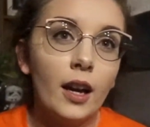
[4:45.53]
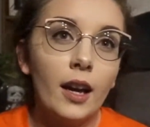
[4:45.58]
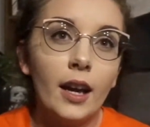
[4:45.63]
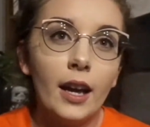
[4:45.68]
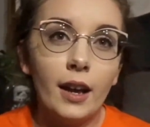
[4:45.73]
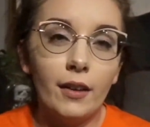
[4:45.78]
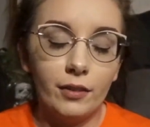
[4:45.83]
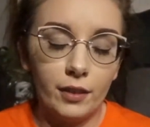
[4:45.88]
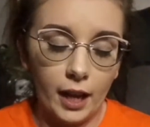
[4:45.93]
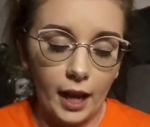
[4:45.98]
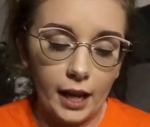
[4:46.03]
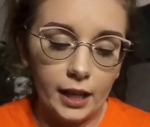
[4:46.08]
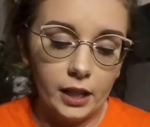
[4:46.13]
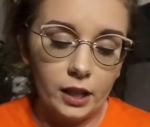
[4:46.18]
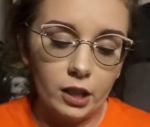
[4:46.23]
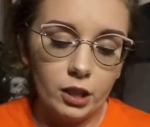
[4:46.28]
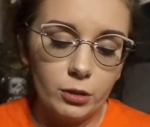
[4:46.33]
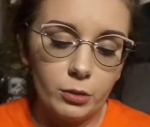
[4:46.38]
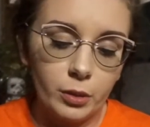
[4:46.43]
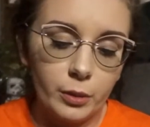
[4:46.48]
if the
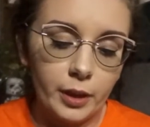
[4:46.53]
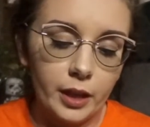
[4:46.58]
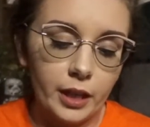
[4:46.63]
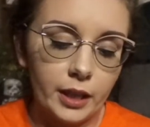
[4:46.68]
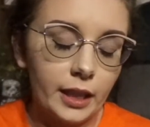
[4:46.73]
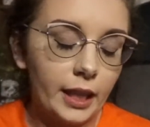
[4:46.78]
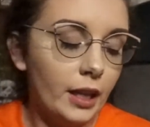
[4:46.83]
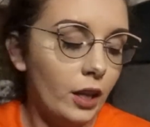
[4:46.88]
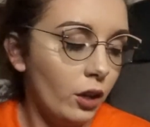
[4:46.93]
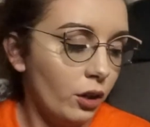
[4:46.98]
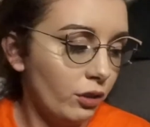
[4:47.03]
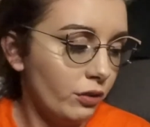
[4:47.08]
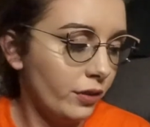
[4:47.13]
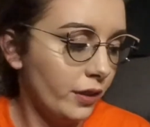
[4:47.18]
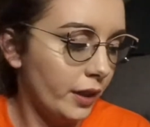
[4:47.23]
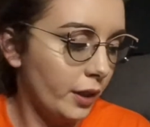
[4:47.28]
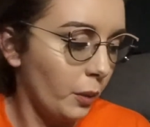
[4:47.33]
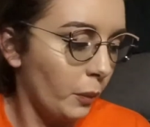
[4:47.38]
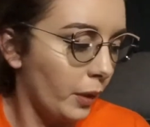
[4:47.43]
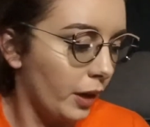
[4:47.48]
highlighter will work, and
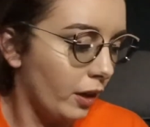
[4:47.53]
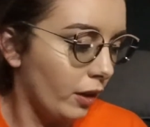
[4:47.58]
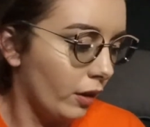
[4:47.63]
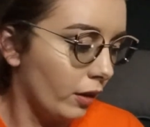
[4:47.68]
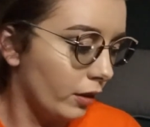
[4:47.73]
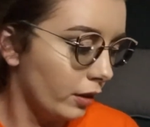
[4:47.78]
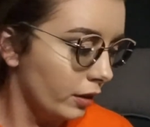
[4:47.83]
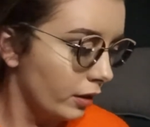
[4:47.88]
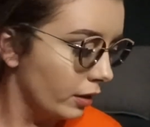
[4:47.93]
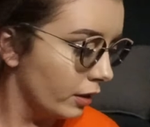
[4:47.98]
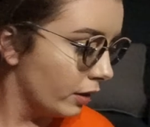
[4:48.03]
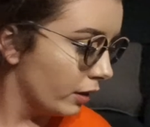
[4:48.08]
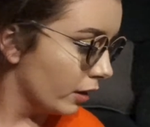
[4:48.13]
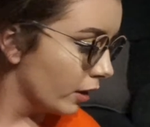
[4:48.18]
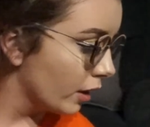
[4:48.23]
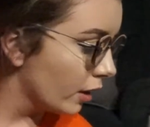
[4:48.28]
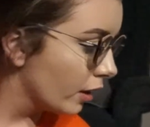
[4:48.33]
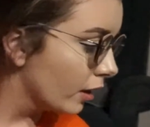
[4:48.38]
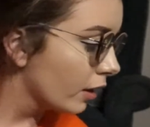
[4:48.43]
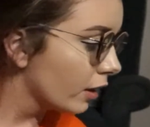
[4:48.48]
hopefully it will,
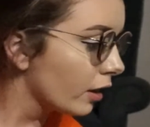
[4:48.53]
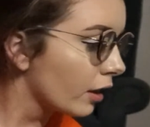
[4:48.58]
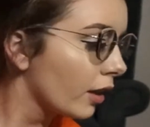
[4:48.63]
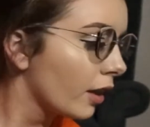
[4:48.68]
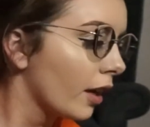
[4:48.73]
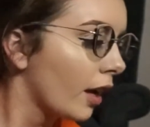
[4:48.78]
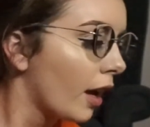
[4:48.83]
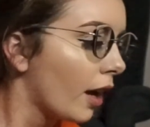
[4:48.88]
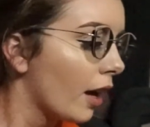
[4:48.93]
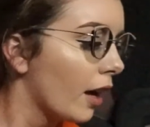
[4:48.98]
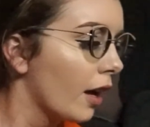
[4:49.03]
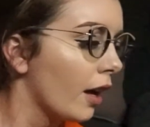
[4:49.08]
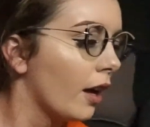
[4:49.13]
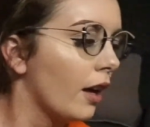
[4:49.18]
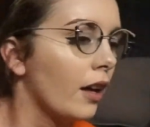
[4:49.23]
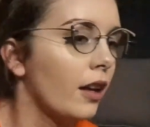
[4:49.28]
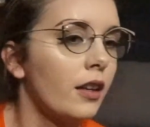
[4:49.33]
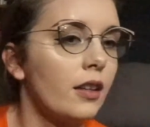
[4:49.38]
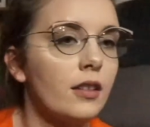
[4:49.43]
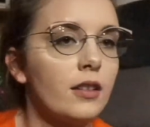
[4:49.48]

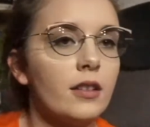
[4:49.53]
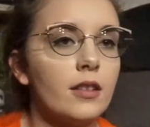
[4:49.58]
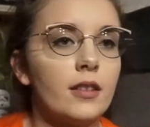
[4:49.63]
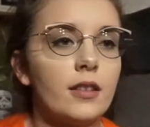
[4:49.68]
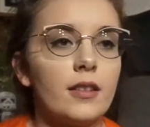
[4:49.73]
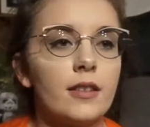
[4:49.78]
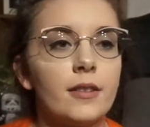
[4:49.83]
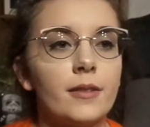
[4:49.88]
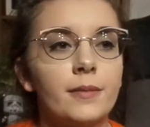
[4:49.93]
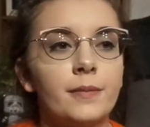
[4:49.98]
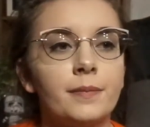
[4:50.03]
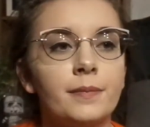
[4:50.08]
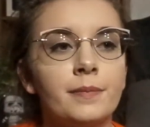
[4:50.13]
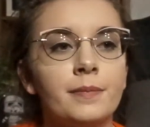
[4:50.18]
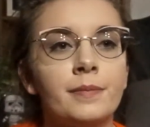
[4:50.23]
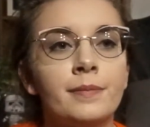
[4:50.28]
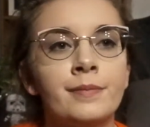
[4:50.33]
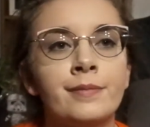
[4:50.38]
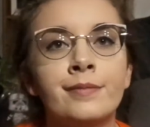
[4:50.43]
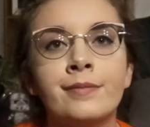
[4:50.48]
because
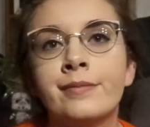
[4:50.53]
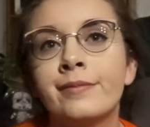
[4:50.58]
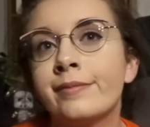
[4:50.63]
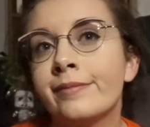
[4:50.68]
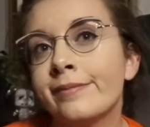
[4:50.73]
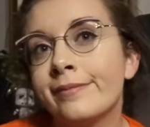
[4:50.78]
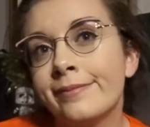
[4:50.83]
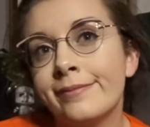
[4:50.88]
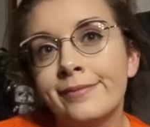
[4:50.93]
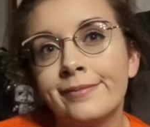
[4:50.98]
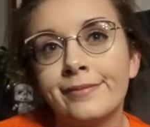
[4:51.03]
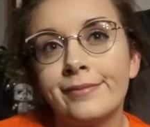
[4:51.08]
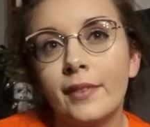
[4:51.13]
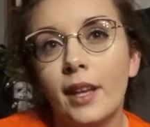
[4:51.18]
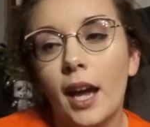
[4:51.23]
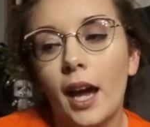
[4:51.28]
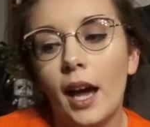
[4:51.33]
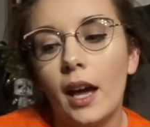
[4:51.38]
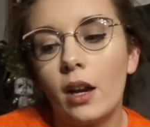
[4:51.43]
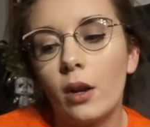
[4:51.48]

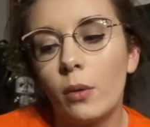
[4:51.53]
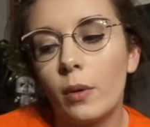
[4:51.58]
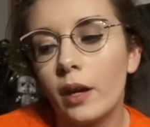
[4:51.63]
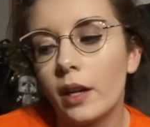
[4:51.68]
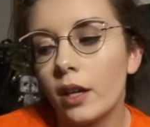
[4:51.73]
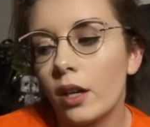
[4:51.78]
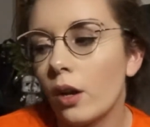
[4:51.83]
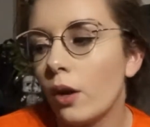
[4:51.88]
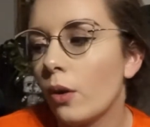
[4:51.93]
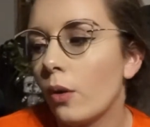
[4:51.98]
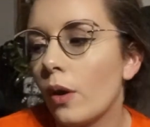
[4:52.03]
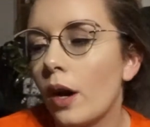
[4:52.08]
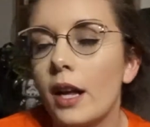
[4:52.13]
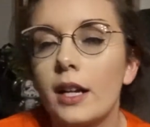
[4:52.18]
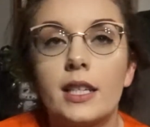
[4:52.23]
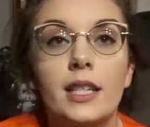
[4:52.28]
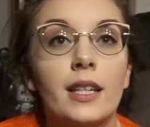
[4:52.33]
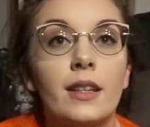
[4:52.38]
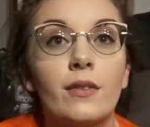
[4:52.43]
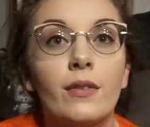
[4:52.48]
I don't want to go
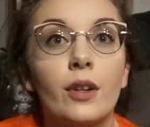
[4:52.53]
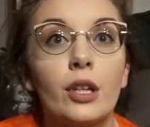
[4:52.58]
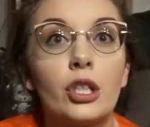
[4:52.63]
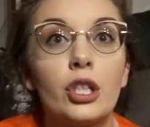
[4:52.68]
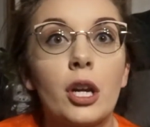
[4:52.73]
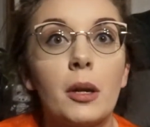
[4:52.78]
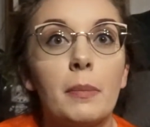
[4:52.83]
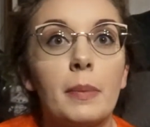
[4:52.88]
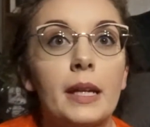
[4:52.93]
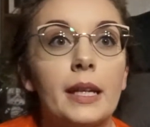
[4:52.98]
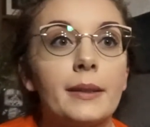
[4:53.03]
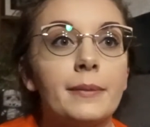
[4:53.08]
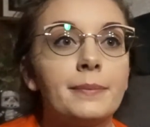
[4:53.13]
hunting for a Sharpie.